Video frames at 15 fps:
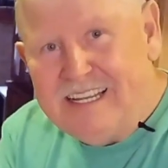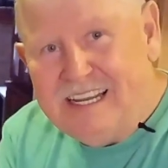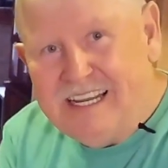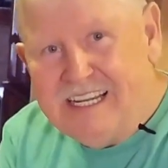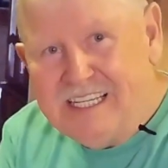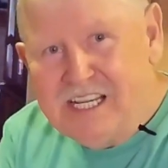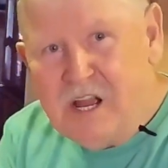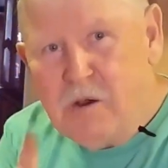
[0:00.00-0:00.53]

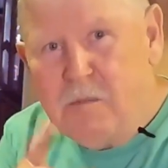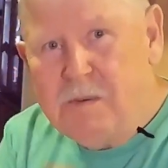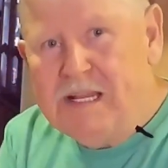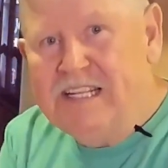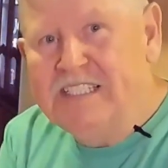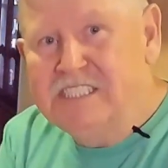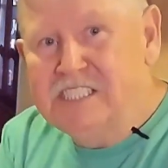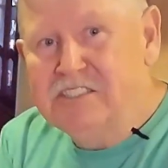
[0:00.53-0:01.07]
and y'all
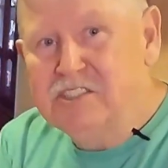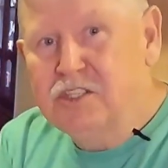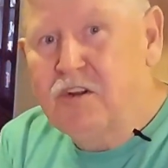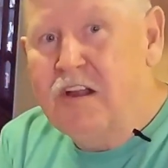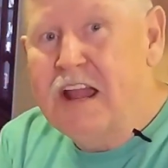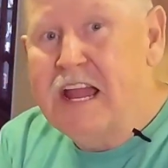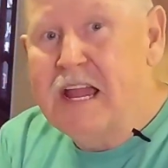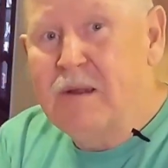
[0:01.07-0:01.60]
please
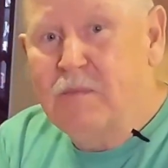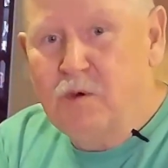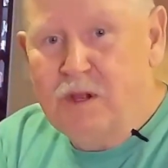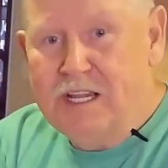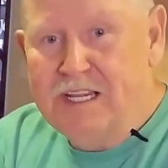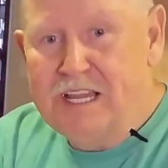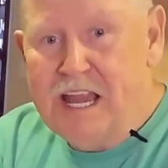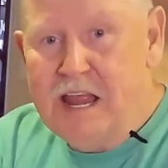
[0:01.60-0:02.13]
subscribe,
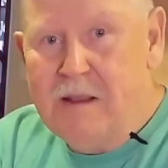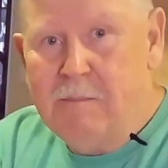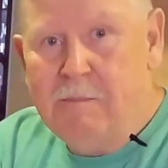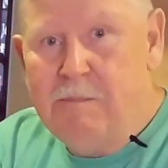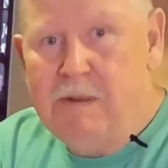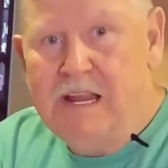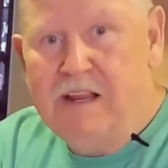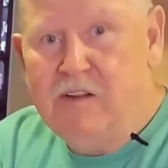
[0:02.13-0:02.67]
ring that
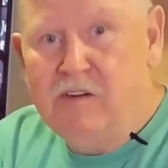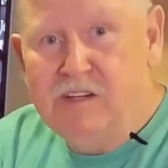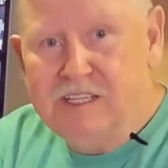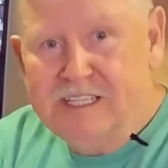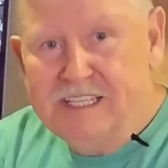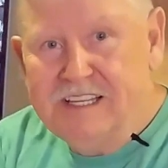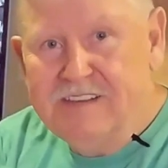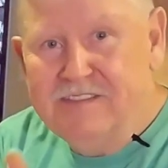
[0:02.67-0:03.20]
bell,
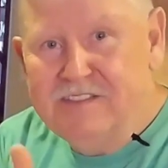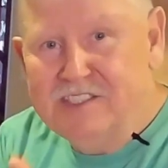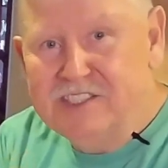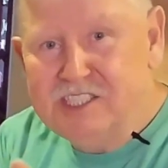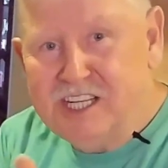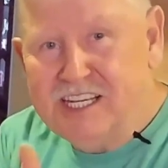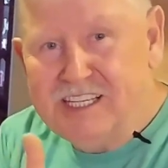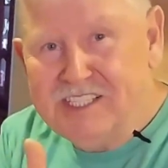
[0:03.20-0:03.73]
and give
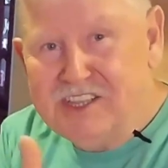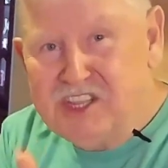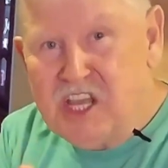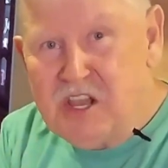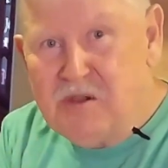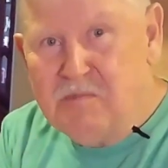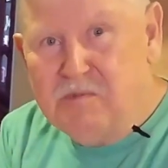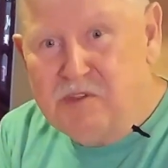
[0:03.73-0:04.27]
us a
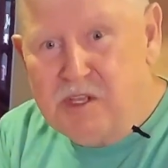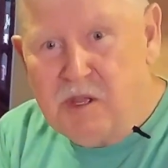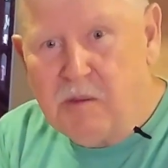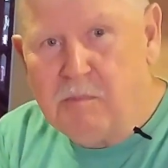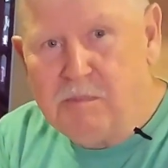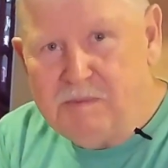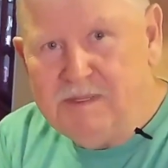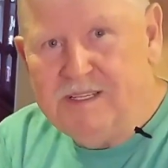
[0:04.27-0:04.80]
thumbs
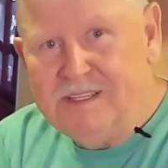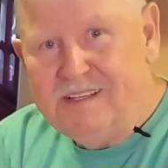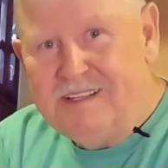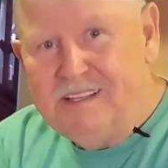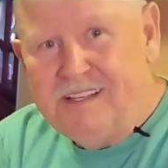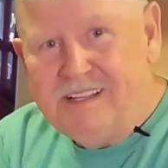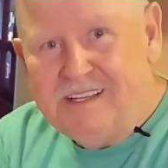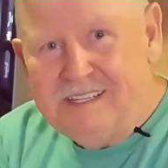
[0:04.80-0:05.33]
up.
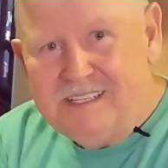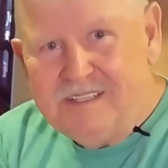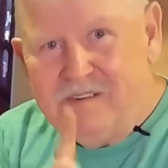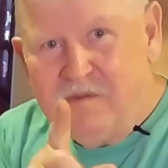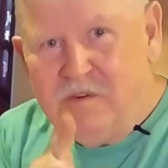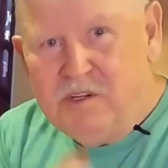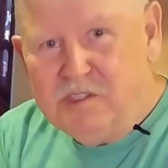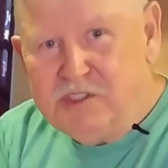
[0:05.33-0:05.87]

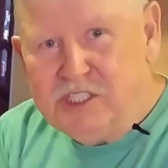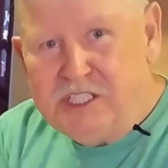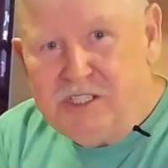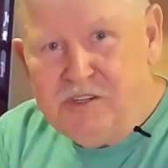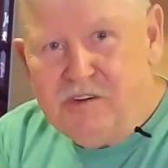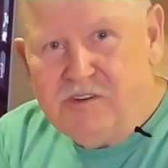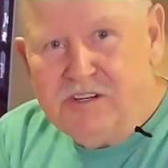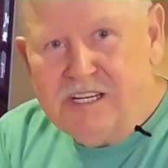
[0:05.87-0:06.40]
We'll see
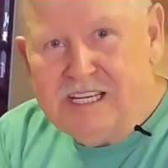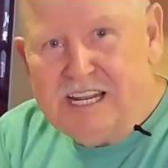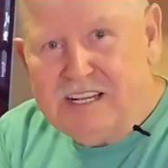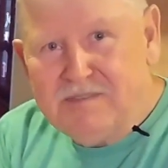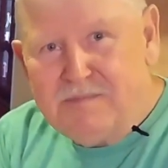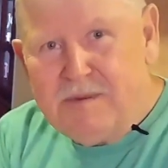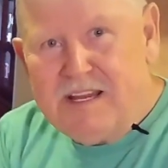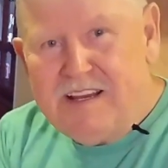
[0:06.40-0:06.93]
you on the
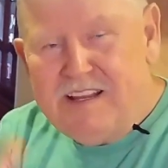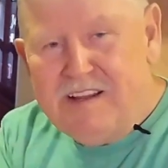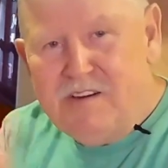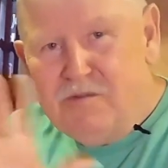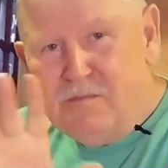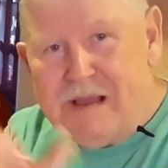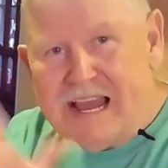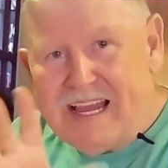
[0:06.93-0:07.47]
next
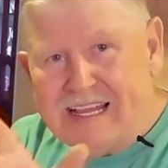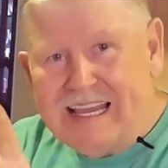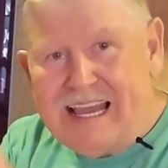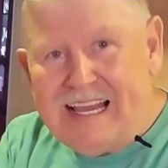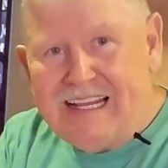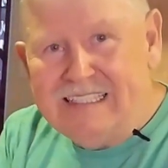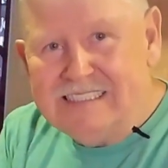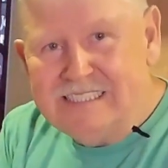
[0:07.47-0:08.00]
video. Bye,
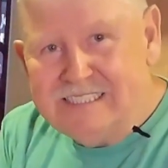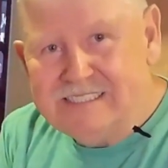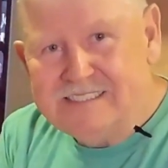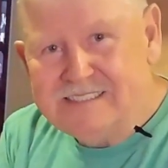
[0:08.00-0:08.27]
guys.